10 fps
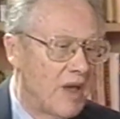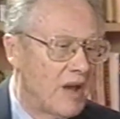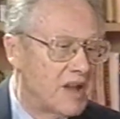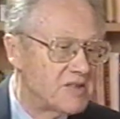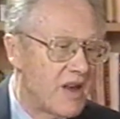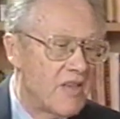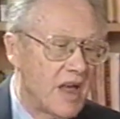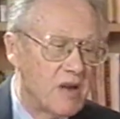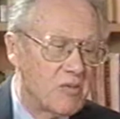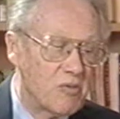I say
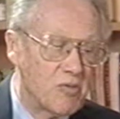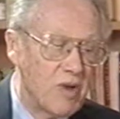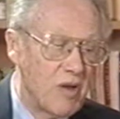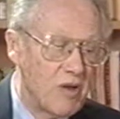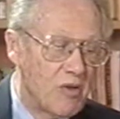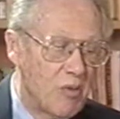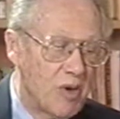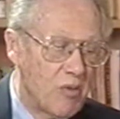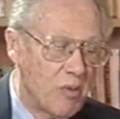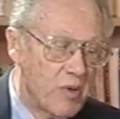that, you know,
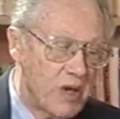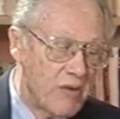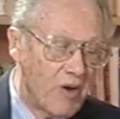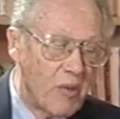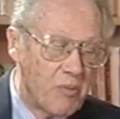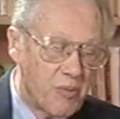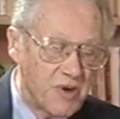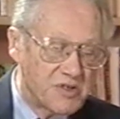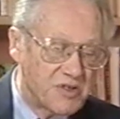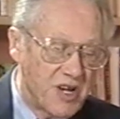when we give our
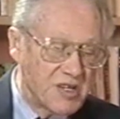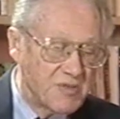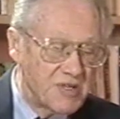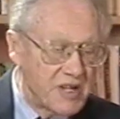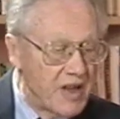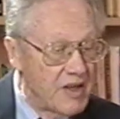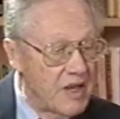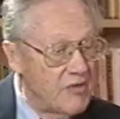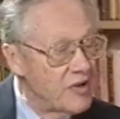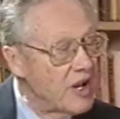presentation, we say
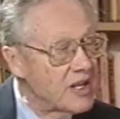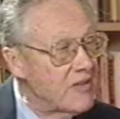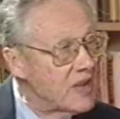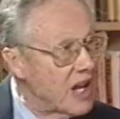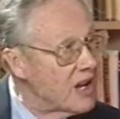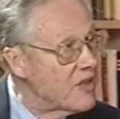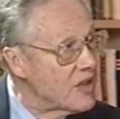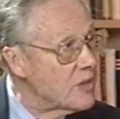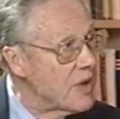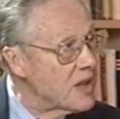if you're not giving anything,
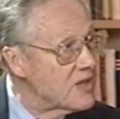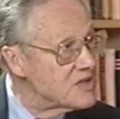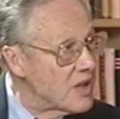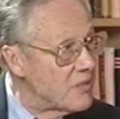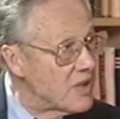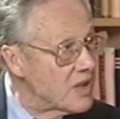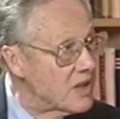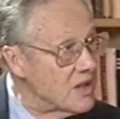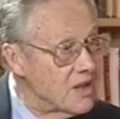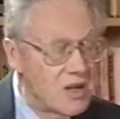you might give something.
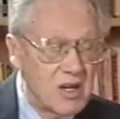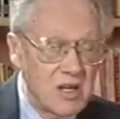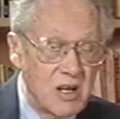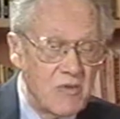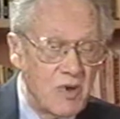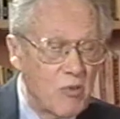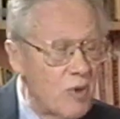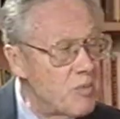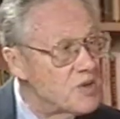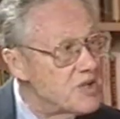If you're
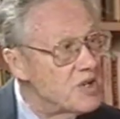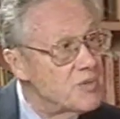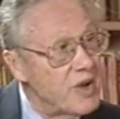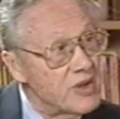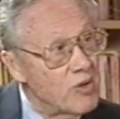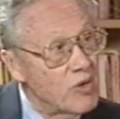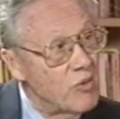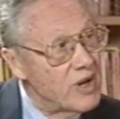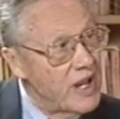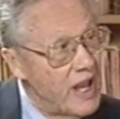1%, you might go to
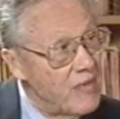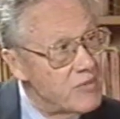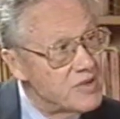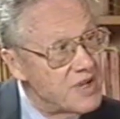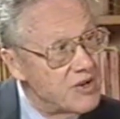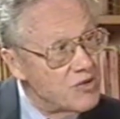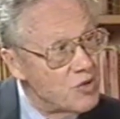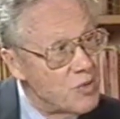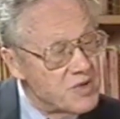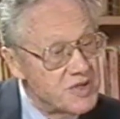1.5% or
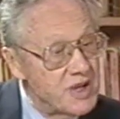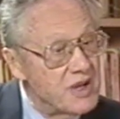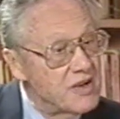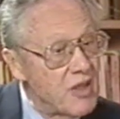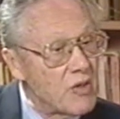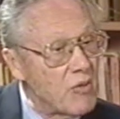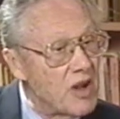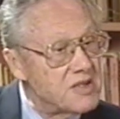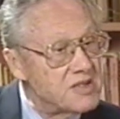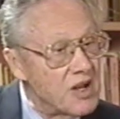2%.
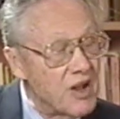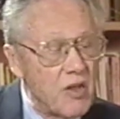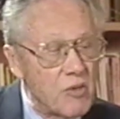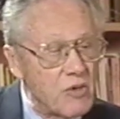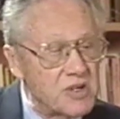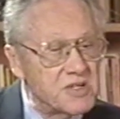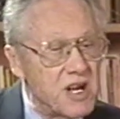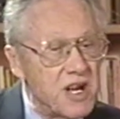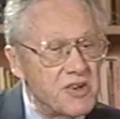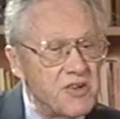In other words,
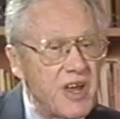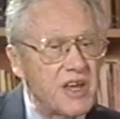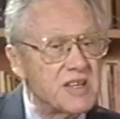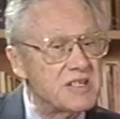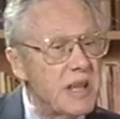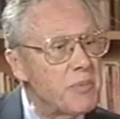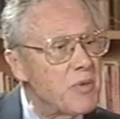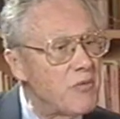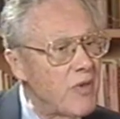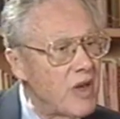take a step
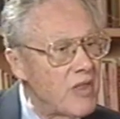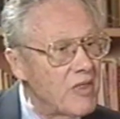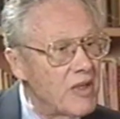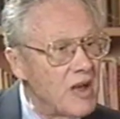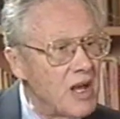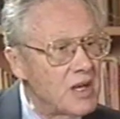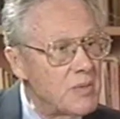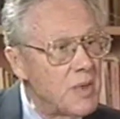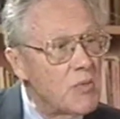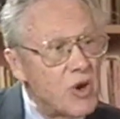in faith to
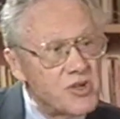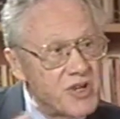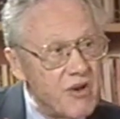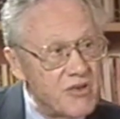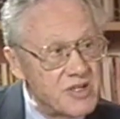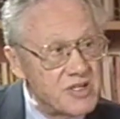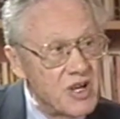be more generous,